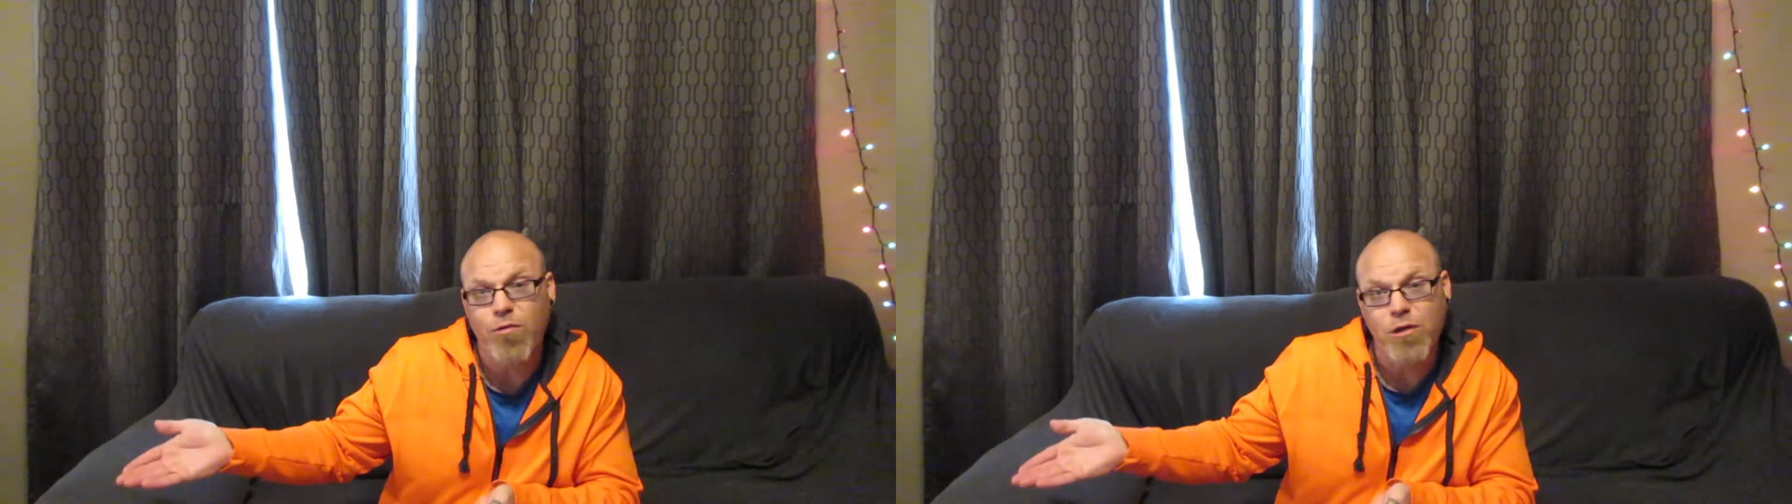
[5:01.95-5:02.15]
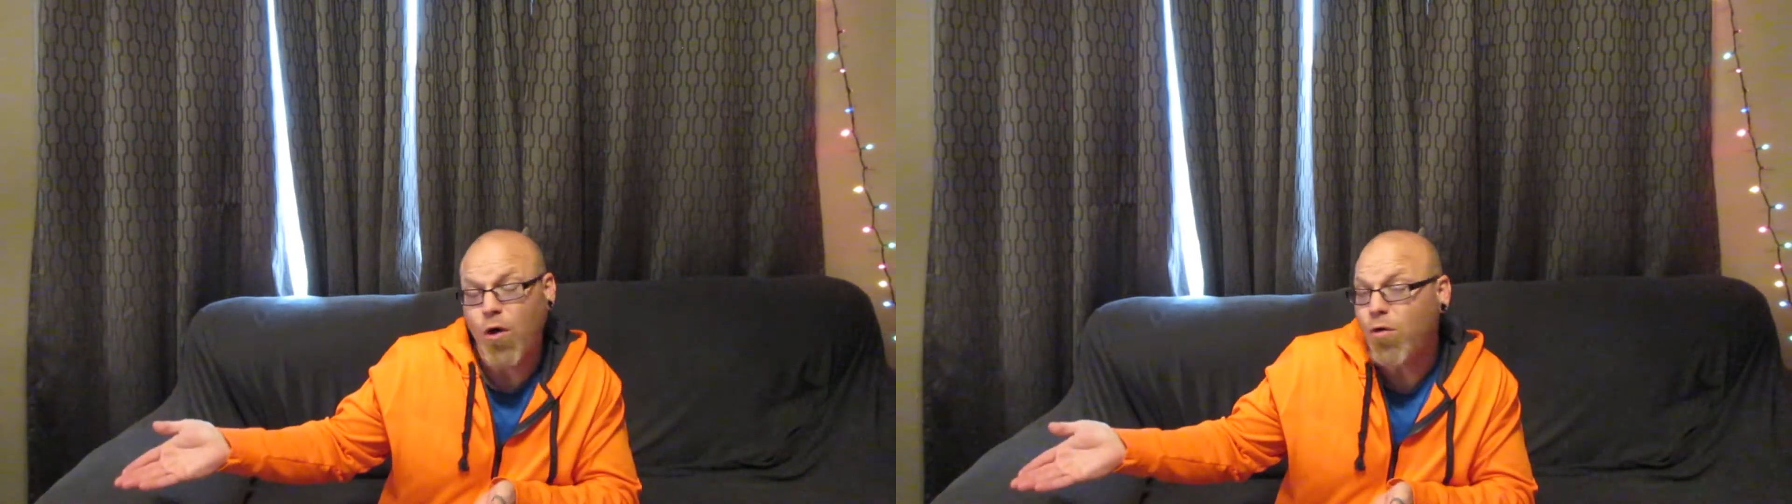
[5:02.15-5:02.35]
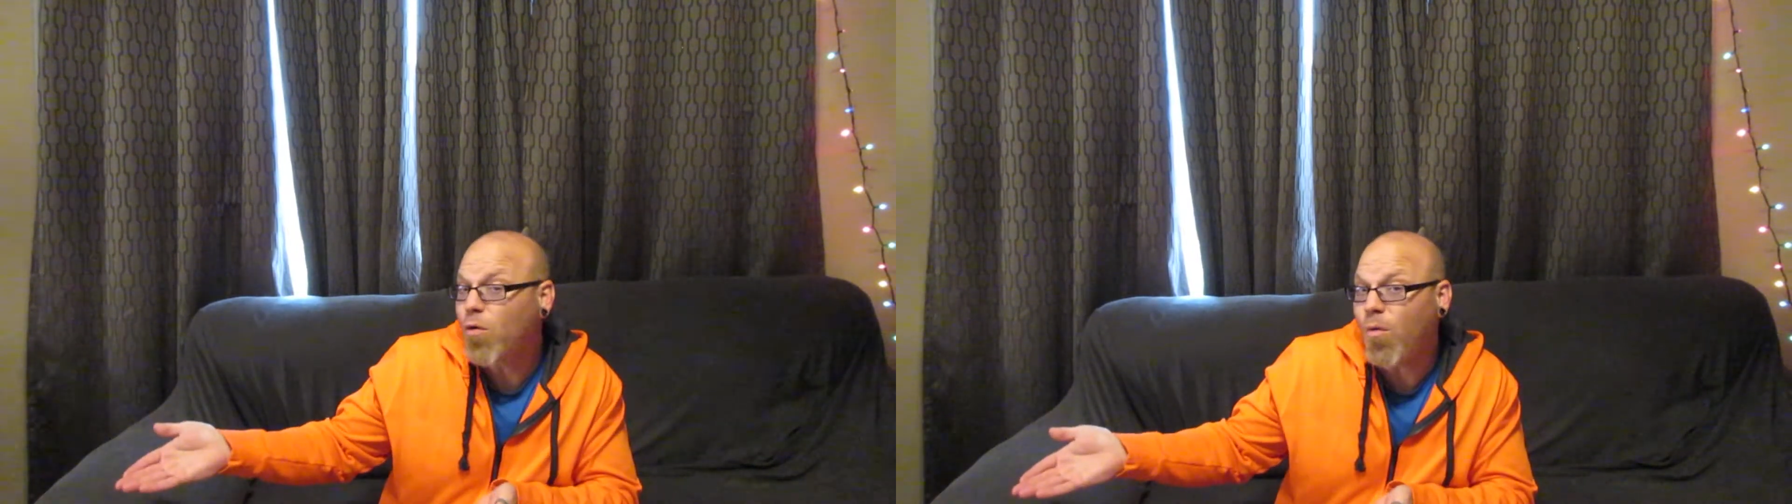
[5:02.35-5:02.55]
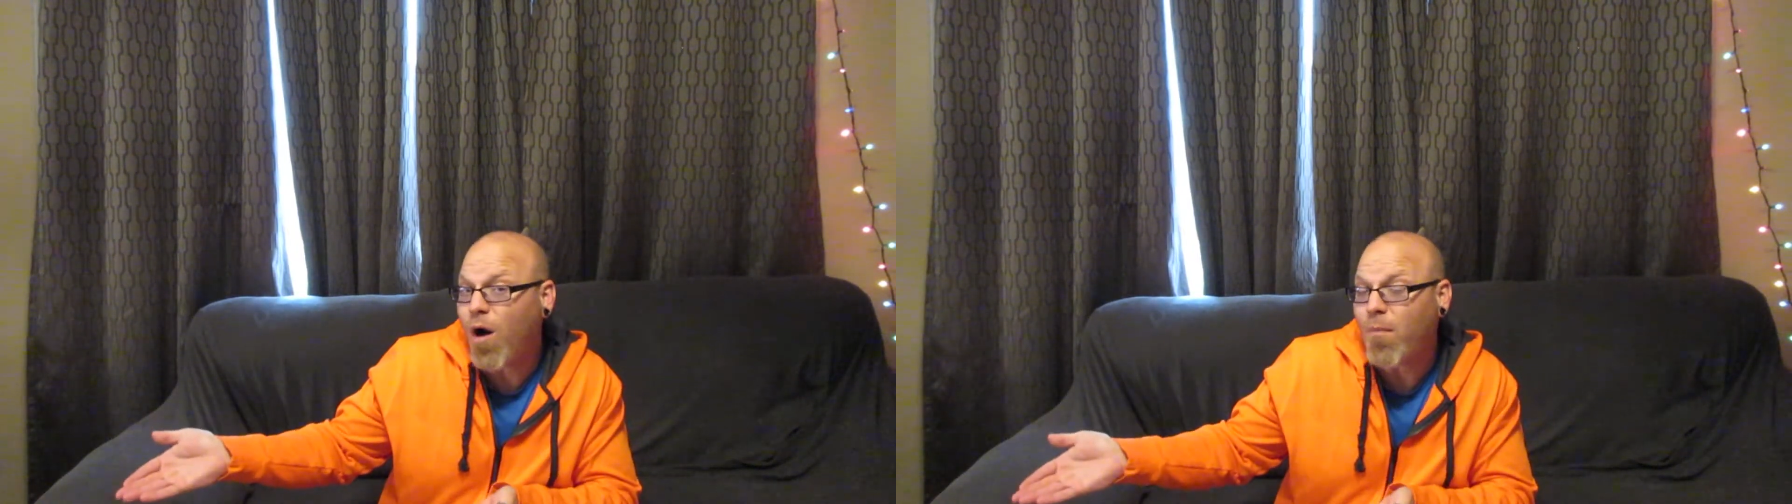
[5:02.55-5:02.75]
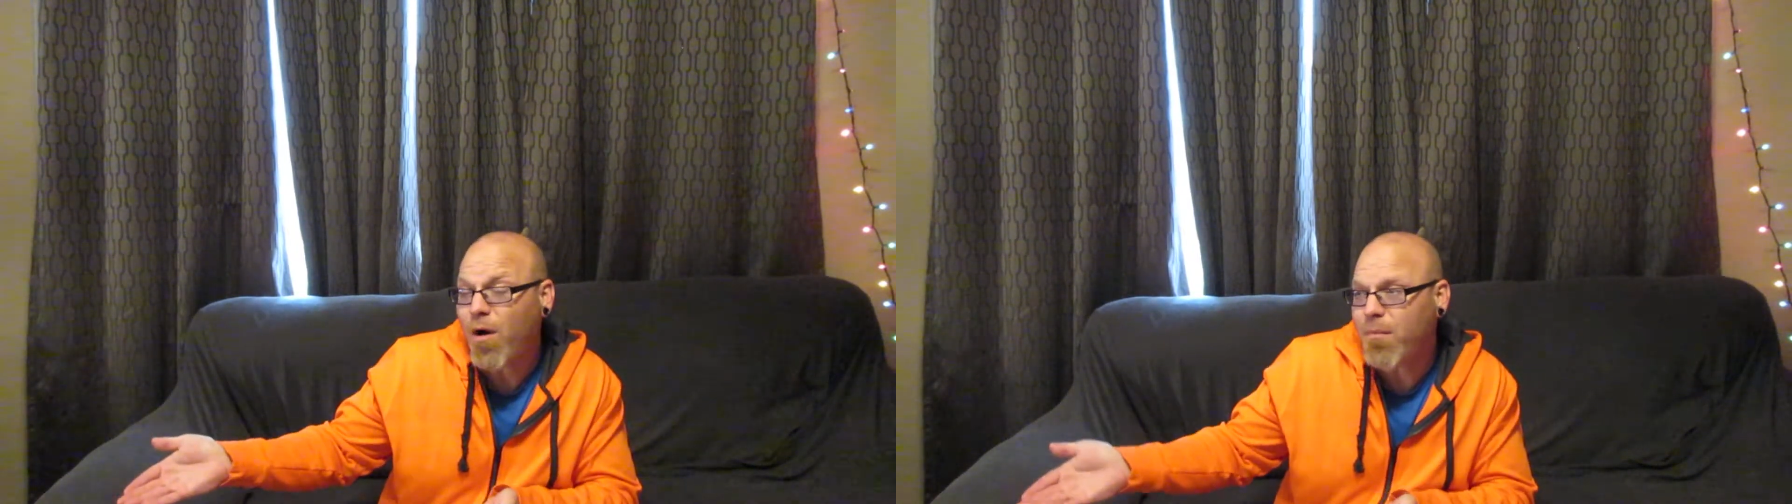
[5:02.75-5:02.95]
local
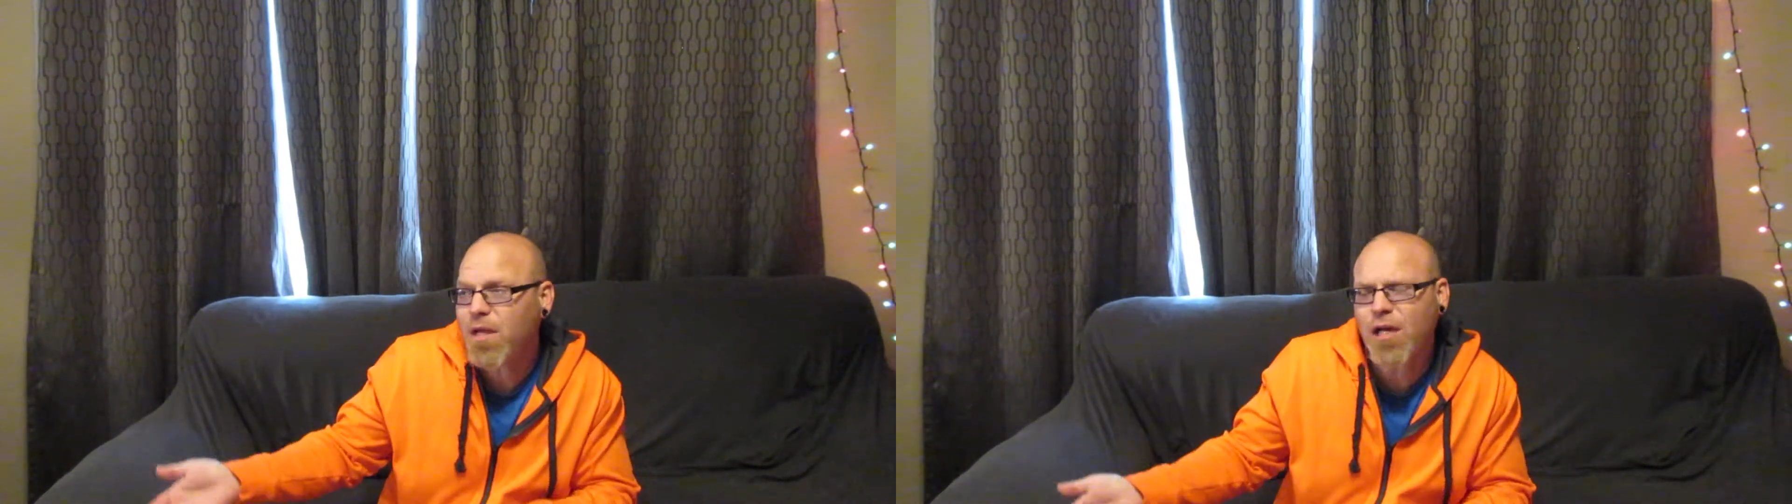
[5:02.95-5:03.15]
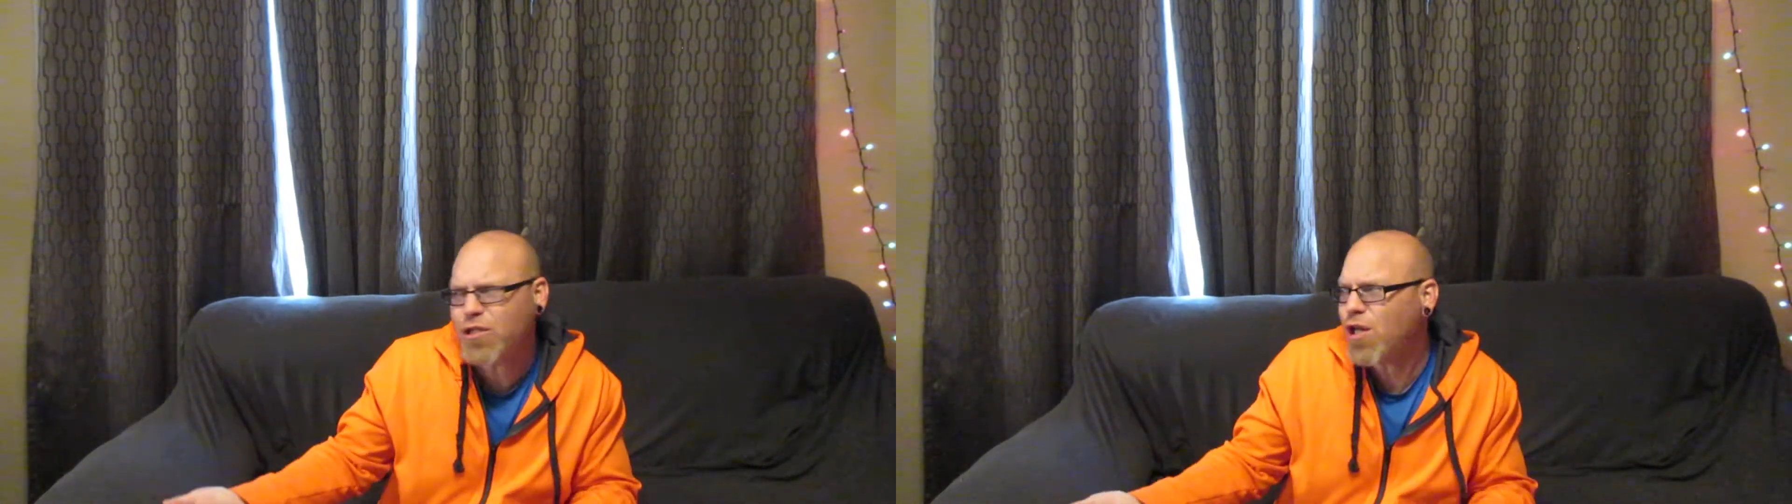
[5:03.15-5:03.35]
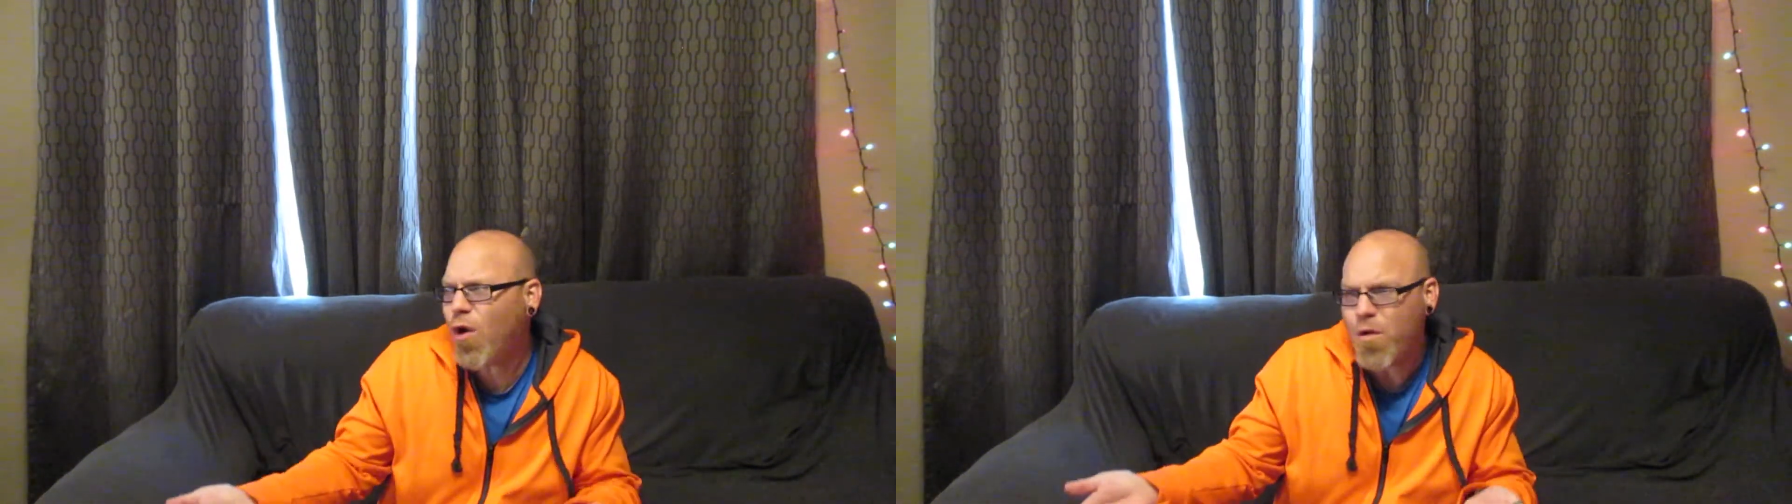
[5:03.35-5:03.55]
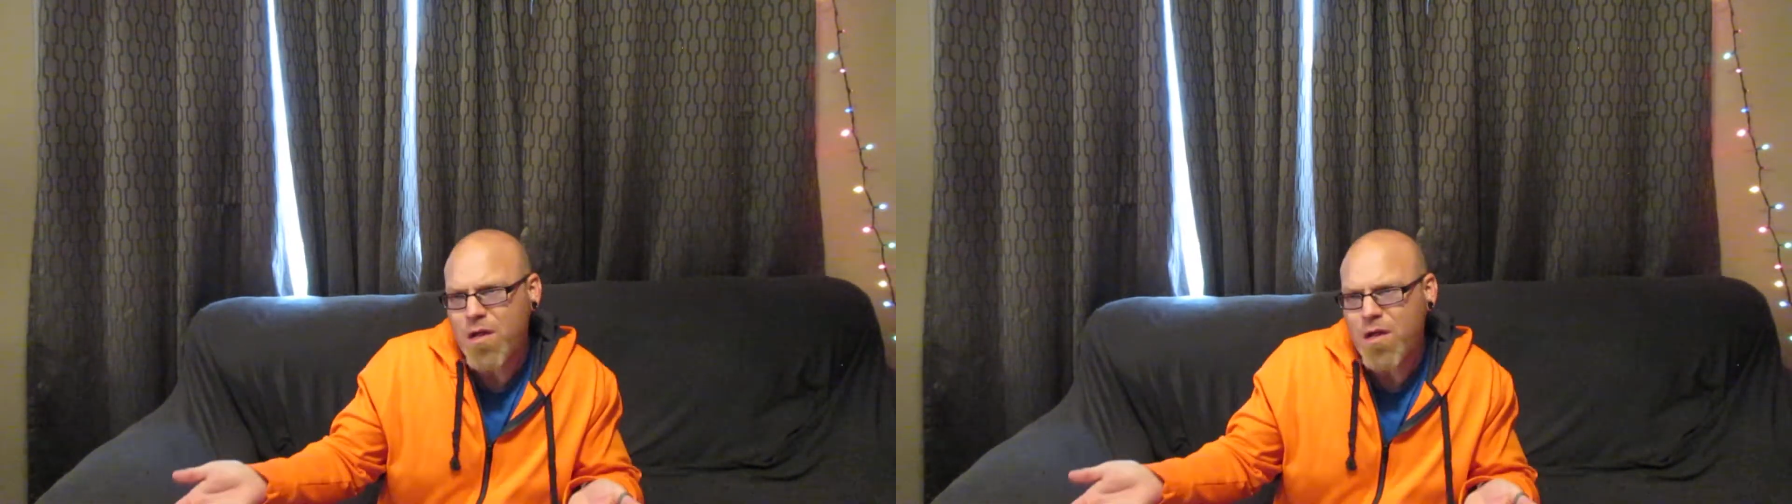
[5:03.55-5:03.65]
Walmart. Because, you know,